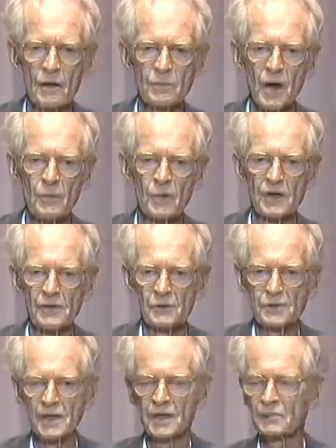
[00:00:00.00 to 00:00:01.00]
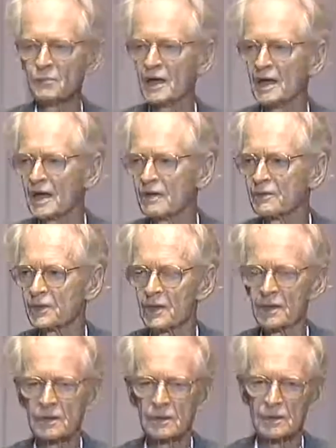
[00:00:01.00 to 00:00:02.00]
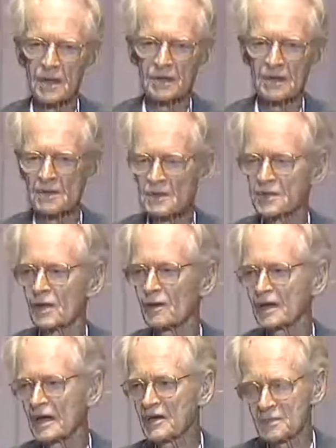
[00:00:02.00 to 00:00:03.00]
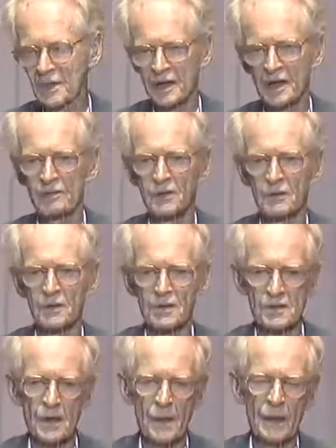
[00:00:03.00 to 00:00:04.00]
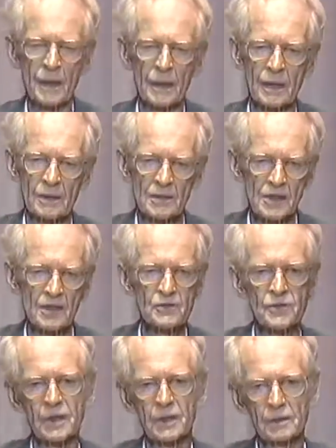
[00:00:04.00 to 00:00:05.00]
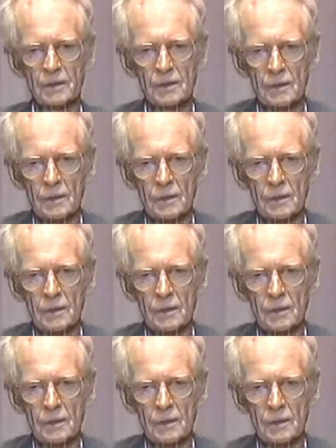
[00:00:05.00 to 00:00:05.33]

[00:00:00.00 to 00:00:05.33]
but were interested in behavior, not necessarily as behaviorists, in teaching,